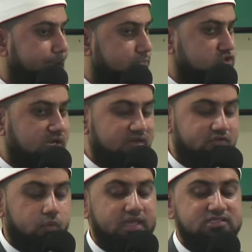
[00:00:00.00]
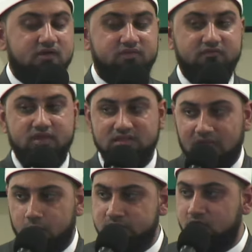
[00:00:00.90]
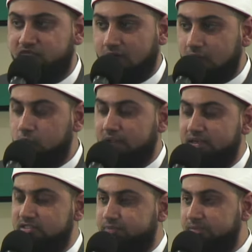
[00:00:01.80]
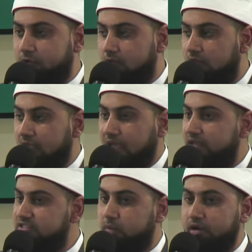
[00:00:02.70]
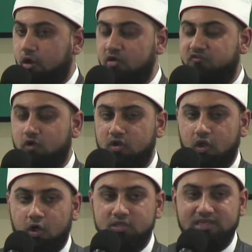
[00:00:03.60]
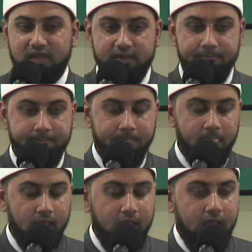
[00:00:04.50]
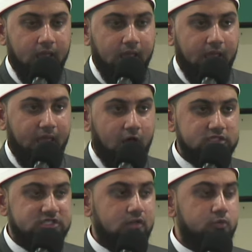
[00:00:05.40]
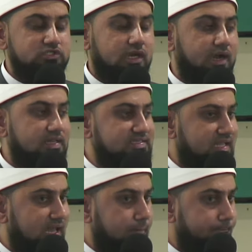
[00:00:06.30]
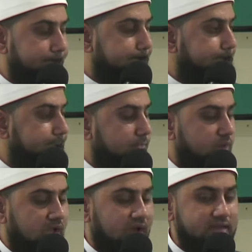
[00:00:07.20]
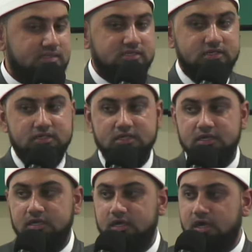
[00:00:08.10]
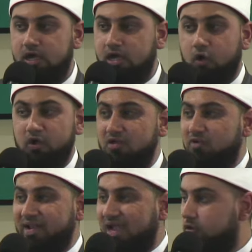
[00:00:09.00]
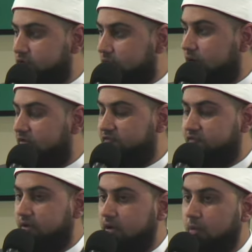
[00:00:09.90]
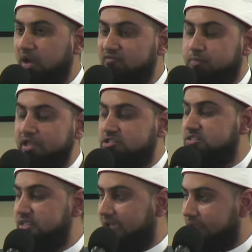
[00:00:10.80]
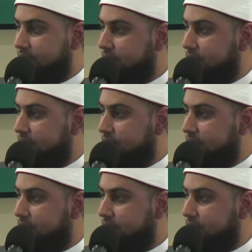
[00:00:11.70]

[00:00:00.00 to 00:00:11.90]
tried different ways of giving da'wah to Fir'aun and his people, and this went on for a long time until Musa salam got, uh, or he ran out of whatever patience he had.